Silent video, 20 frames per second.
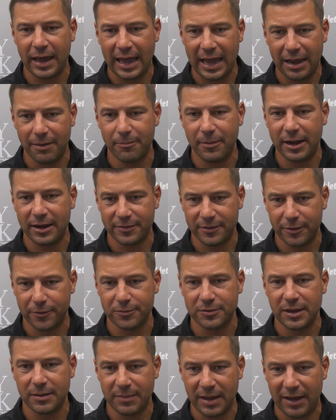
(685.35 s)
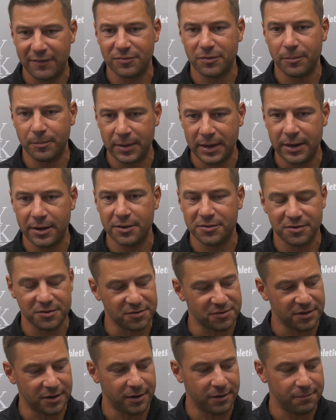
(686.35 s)
hat and making the other team have to beat us
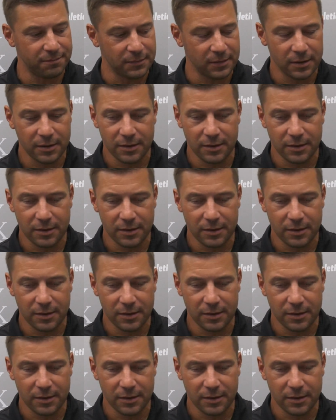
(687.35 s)
instead of